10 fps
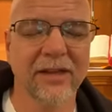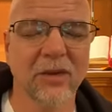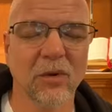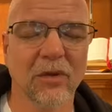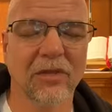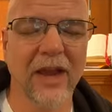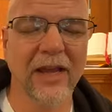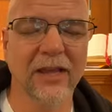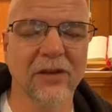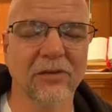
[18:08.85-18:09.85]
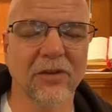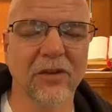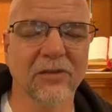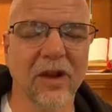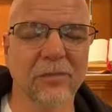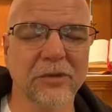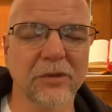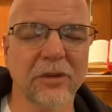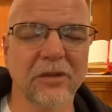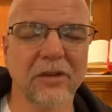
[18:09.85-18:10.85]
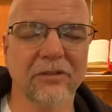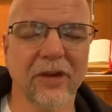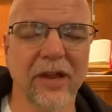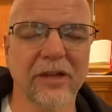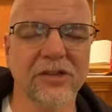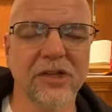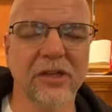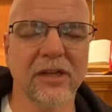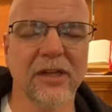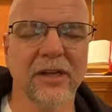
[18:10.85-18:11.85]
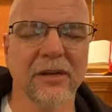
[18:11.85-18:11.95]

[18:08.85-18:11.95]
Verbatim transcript: And Lord, thank you for this opportunity for Angie.